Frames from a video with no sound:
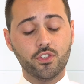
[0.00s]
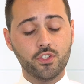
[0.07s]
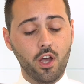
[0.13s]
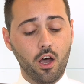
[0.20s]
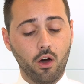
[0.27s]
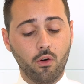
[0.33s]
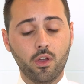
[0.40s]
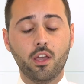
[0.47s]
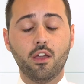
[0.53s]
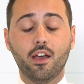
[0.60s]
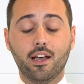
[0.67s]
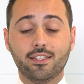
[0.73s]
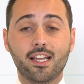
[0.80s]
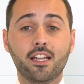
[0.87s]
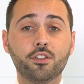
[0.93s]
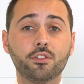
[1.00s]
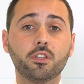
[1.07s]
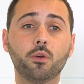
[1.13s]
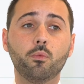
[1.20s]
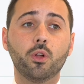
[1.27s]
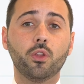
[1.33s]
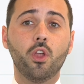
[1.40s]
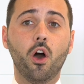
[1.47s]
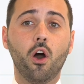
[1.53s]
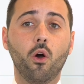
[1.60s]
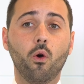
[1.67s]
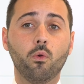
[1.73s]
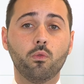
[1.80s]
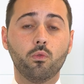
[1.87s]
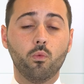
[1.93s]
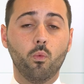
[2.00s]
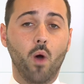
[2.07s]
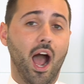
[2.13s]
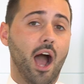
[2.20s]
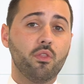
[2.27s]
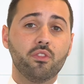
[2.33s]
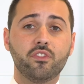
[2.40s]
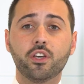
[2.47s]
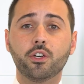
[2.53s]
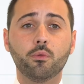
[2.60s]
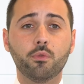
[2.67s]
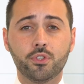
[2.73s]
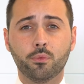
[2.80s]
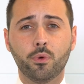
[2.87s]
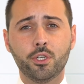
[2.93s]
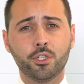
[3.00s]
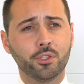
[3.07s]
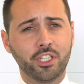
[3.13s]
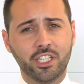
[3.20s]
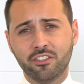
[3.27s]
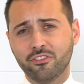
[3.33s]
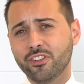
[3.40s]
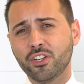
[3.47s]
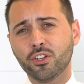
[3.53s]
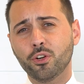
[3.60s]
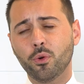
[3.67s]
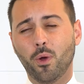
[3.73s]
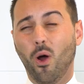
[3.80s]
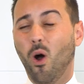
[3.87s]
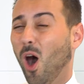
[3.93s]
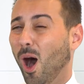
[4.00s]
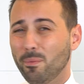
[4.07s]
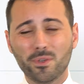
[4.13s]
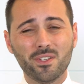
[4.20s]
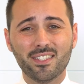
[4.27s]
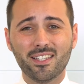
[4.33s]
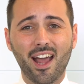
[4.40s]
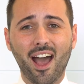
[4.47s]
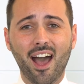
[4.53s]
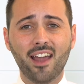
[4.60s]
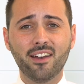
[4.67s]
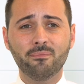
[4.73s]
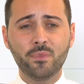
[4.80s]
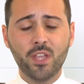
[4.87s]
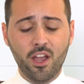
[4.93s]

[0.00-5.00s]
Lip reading: So, essentially we'll know how the vehicle was originally configured, what options it had.